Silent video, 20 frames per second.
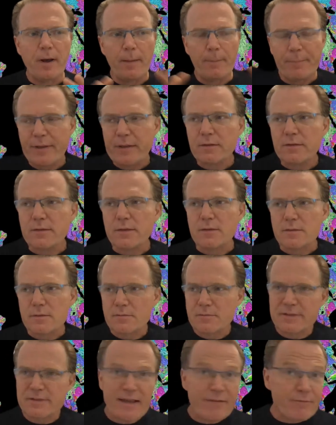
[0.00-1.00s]
built a
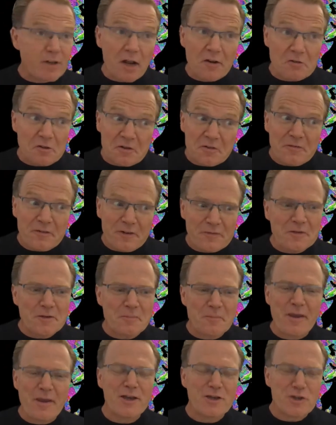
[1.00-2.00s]

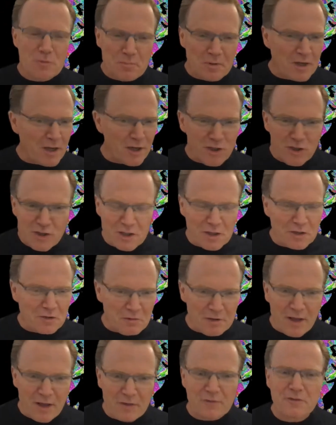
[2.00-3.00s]
750-page PhD,
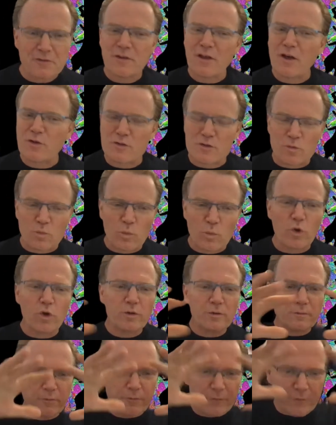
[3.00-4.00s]
300,000
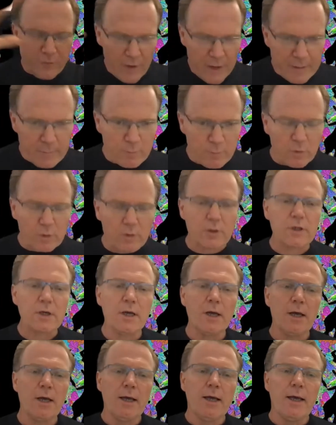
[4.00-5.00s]
word framework
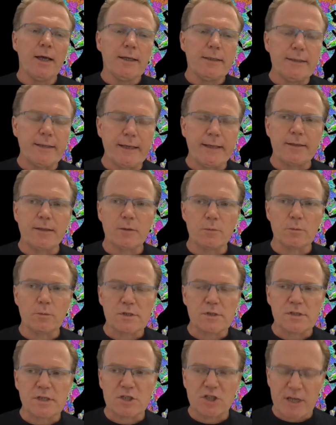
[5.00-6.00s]
that
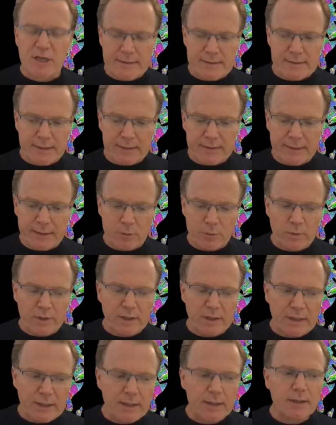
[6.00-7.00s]
was suggesting that
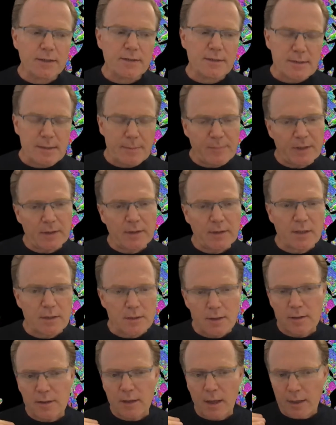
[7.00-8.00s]
we need something
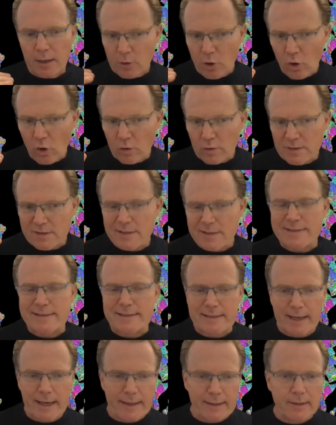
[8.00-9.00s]
that I called
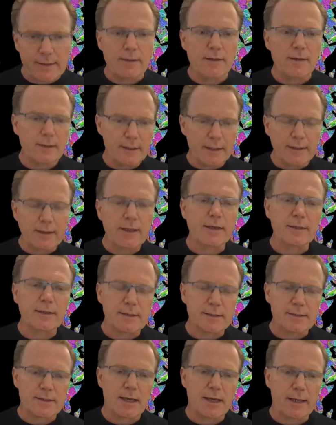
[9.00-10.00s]
scale linking
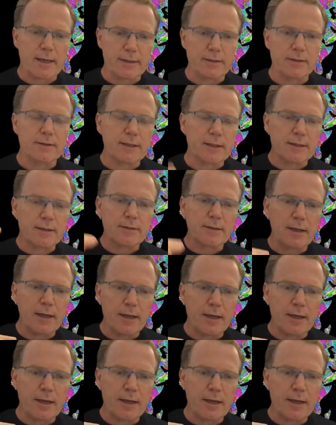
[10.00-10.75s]
design, that